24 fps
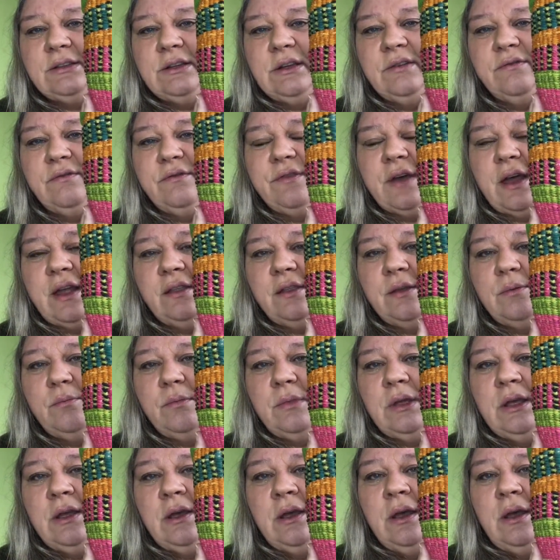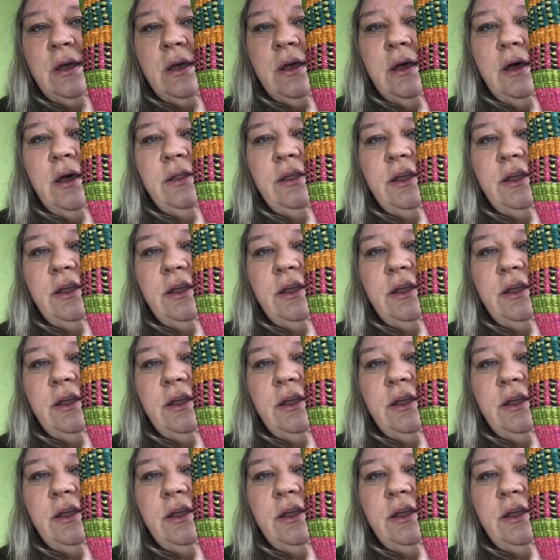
You can find them on the